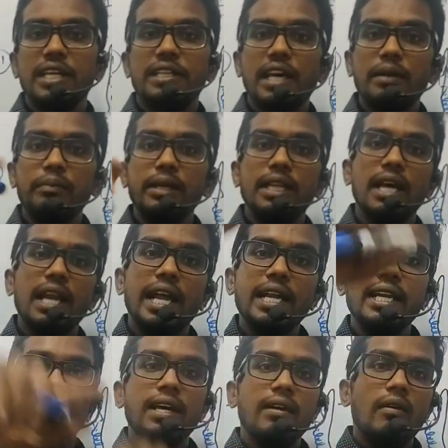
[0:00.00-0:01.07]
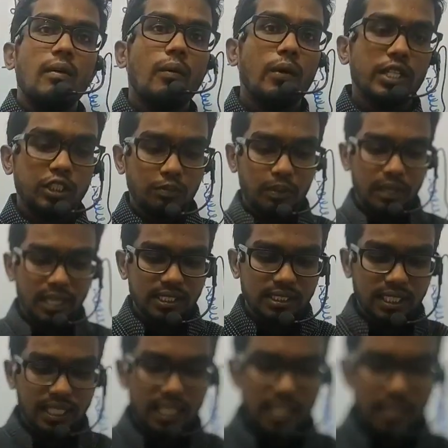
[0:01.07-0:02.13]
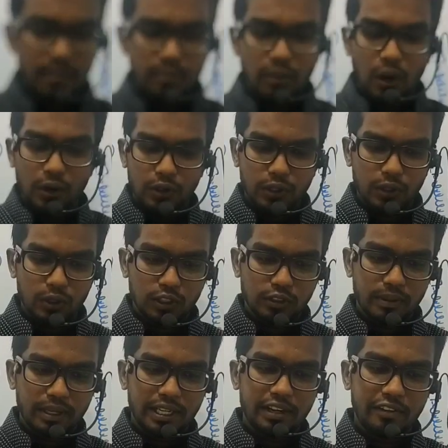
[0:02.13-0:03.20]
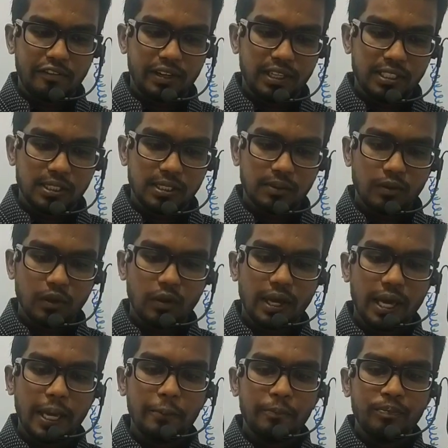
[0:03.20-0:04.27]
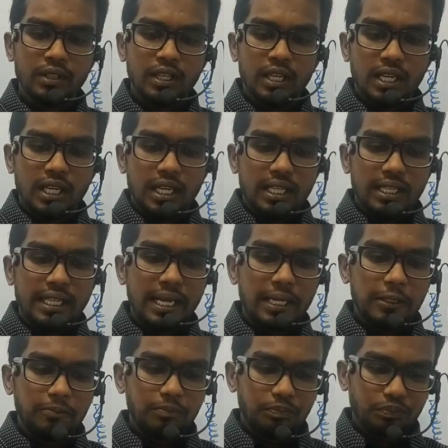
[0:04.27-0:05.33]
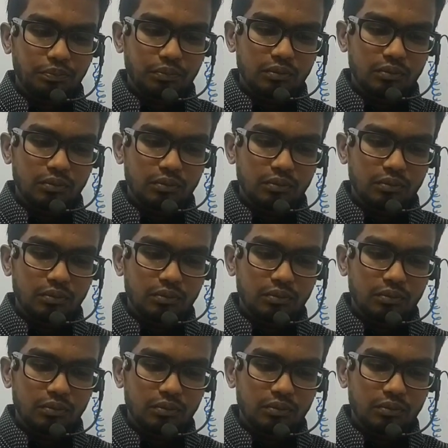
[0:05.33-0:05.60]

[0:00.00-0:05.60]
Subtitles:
terminal and respiratory bronchioles, my dear friends. Okay, then